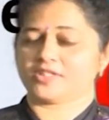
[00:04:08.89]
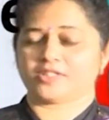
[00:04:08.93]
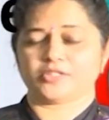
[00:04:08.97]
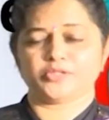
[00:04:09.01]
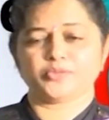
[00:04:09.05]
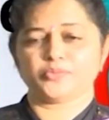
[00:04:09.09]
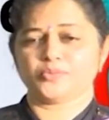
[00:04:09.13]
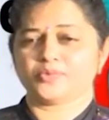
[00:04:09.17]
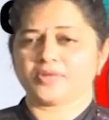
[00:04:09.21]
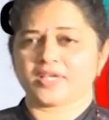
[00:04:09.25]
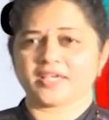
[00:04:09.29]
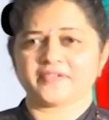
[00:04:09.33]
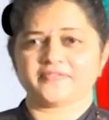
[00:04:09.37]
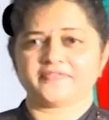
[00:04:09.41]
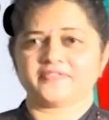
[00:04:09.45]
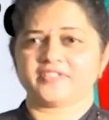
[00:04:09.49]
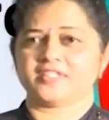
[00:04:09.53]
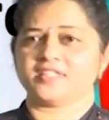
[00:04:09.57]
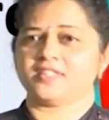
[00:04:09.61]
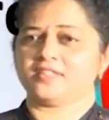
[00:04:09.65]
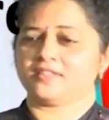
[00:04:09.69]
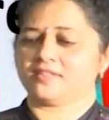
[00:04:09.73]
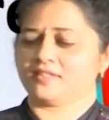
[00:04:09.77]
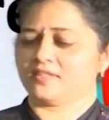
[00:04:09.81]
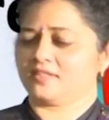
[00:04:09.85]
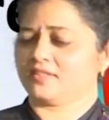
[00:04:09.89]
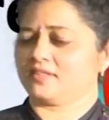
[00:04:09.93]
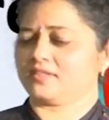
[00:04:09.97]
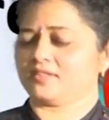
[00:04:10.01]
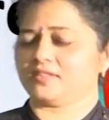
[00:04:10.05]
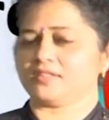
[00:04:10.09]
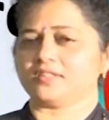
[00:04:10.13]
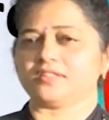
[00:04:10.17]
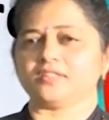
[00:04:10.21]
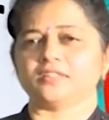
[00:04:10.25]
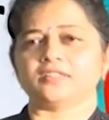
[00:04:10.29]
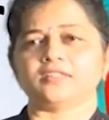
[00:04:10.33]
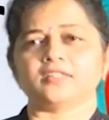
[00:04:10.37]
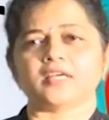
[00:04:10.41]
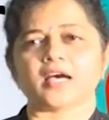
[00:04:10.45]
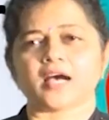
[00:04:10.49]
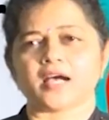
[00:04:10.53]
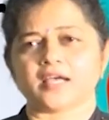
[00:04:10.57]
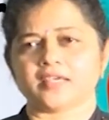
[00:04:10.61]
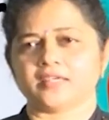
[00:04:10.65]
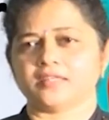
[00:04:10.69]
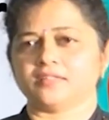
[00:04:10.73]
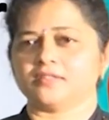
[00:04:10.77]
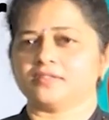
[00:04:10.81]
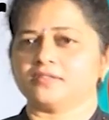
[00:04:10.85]
You would have seen either the
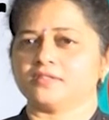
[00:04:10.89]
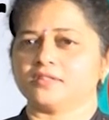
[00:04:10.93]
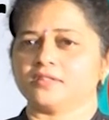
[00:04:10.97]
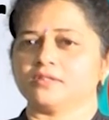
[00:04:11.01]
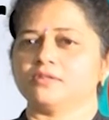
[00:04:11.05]
iron,